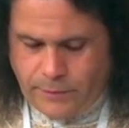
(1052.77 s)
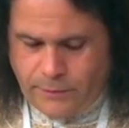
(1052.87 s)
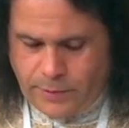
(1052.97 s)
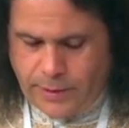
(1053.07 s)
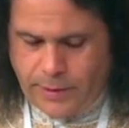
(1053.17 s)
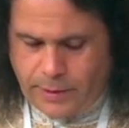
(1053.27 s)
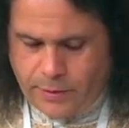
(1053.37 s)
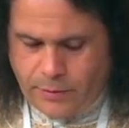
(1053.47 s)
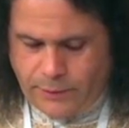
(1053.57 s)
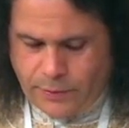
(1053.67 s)
Really, these
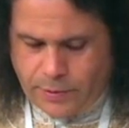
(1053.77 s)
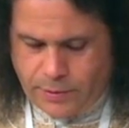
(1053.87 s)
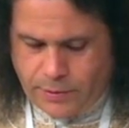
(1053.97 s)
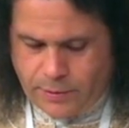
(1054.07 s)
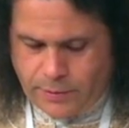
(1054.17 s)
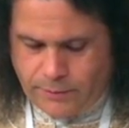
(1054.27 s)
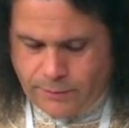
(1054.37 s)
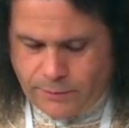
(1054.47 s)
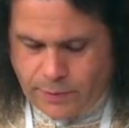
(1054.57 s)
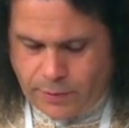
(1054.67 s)
two verses
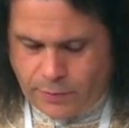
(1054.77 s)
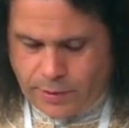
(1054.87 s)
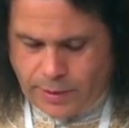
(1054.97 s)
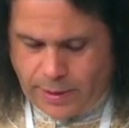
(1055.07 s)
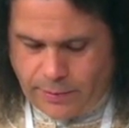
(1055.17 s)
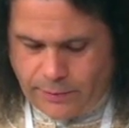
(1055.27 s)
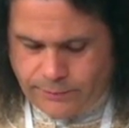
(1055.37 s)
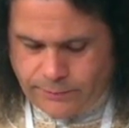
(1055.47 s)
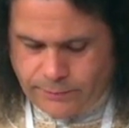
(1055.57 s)
go together.